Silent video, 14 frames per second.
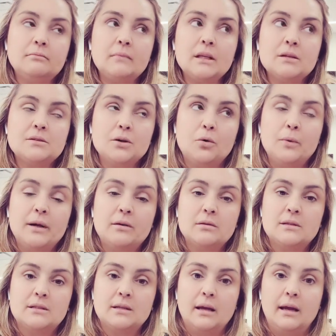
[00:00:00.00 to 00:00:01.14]
So we
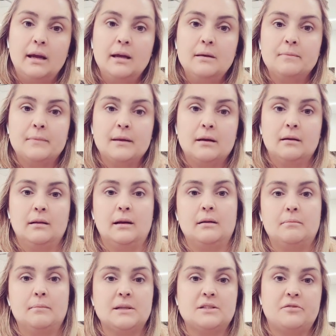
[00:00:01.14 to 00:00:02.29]
could say,
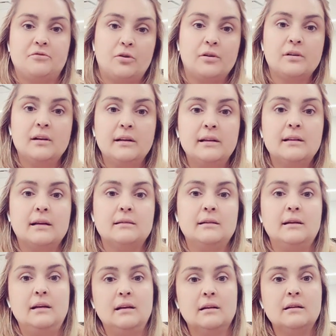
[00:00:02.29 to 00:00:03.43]
like metaphorically, that
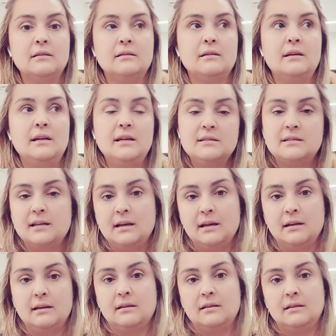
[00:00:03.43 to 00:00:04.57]
England is
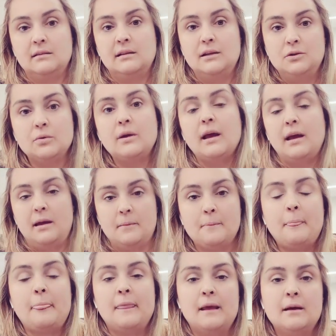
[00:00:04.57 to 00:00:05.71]
the UK
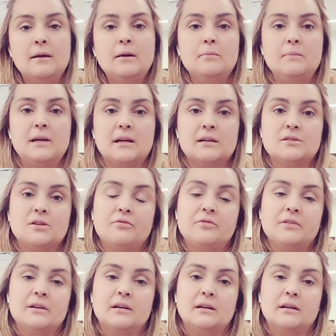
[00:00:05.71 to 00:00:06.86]
because
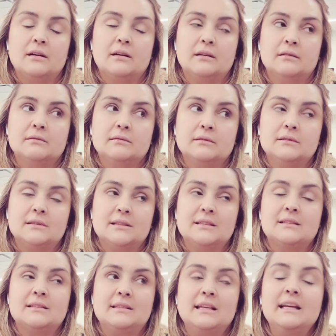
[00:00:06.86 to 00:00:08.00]
of
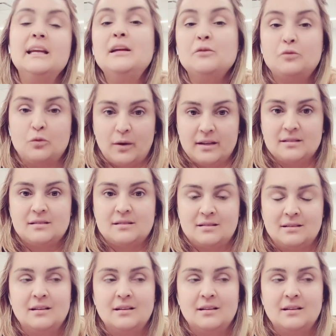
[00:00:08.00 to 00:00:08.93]
the influence.